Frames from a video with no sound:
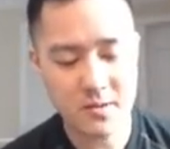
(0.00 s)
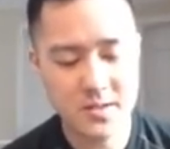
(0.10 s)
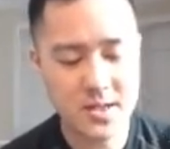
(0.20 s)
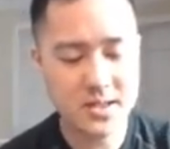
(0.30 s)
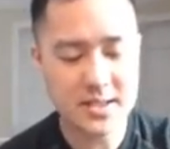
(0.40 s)

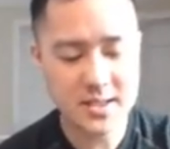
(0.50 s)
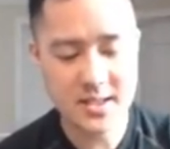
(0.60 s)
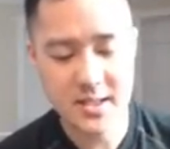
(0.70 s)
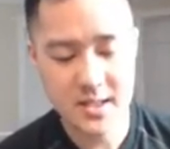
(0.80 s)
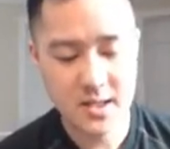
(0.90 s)

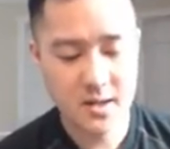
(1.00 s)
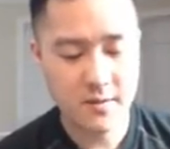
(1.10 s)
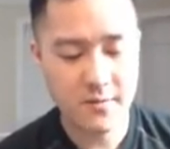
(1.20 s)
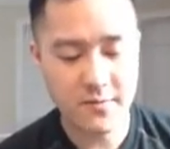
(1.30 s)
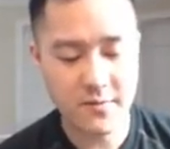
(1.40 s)
Diglett,
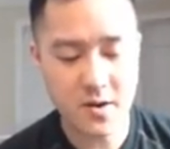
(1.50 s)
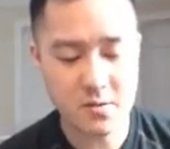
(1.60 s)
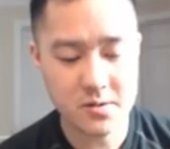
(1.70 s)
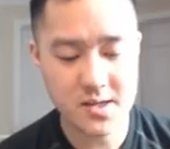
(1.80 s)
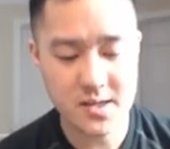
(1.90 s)

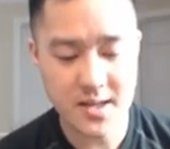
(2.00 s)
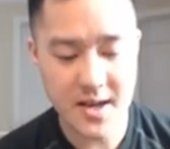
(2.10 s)
Ferroseed,